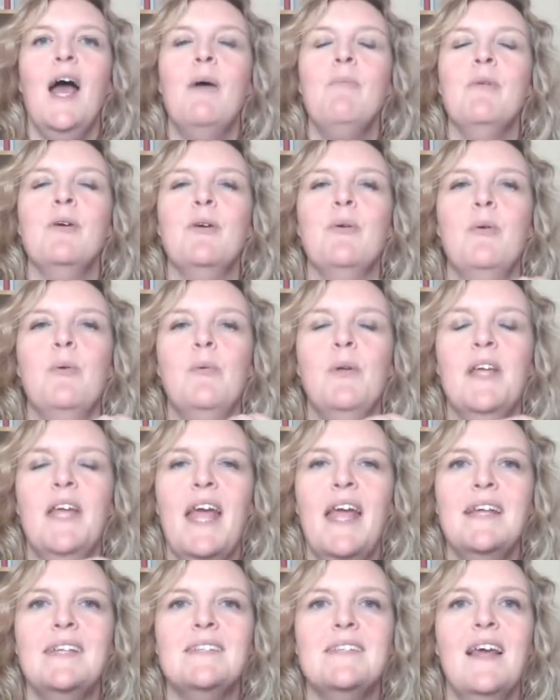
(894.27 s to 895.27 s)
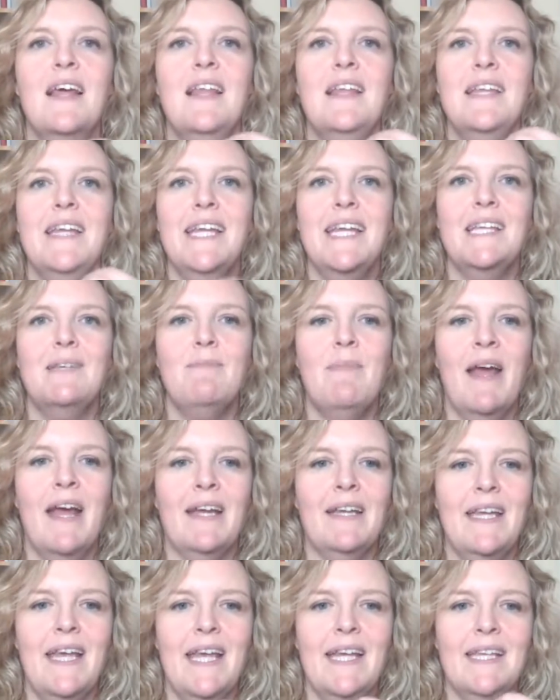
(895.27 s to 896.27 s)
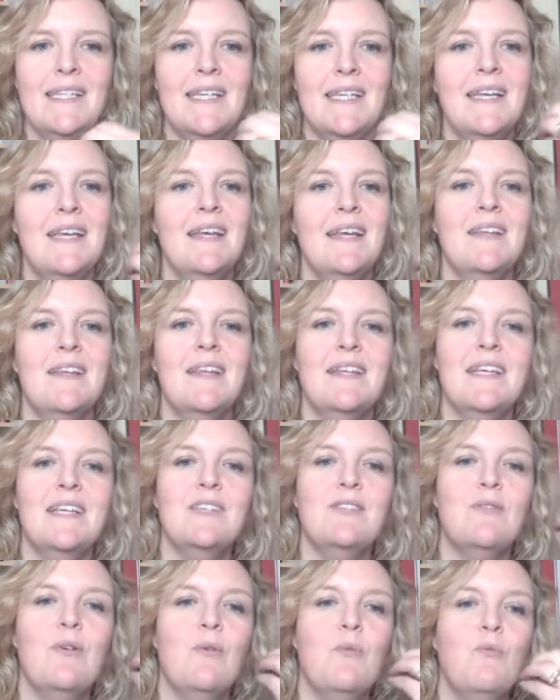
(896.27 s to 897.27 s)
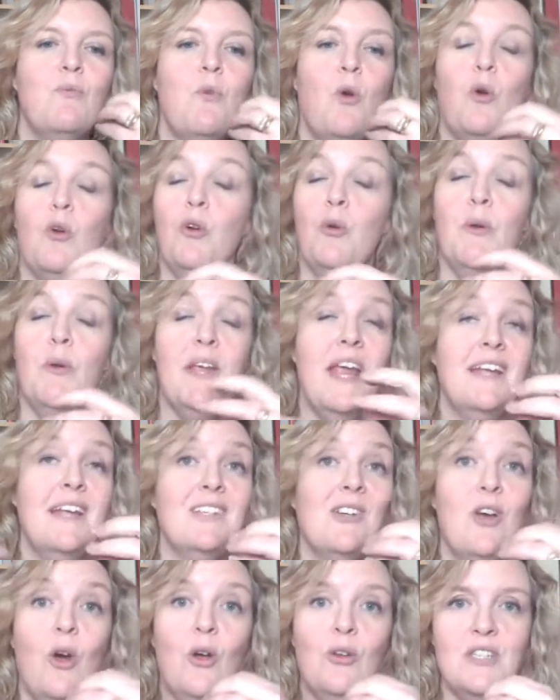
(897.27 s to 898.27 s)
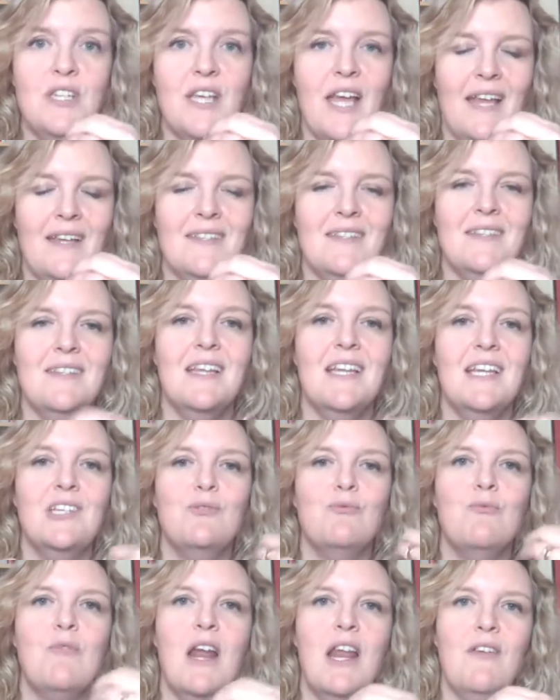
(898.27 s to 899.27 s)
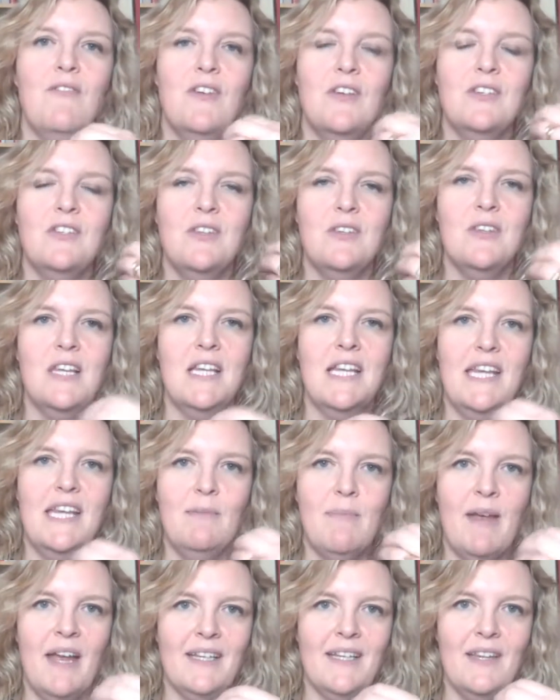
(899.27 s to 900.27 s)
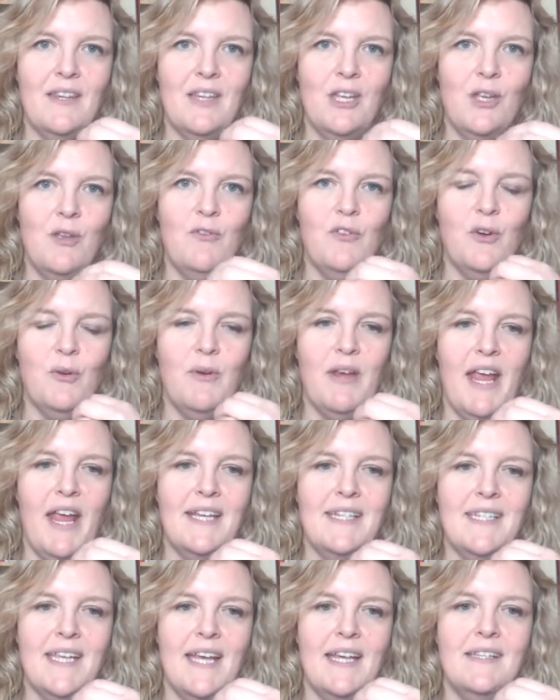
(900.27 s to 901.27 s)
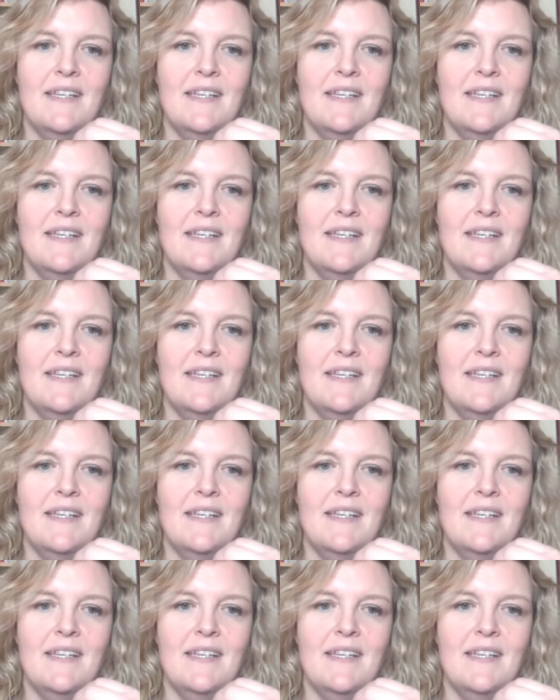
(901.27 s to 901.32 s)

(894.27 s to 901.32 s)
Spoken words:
create a lead magnet that is, or create content that is relevant to the lead magnet that you've created.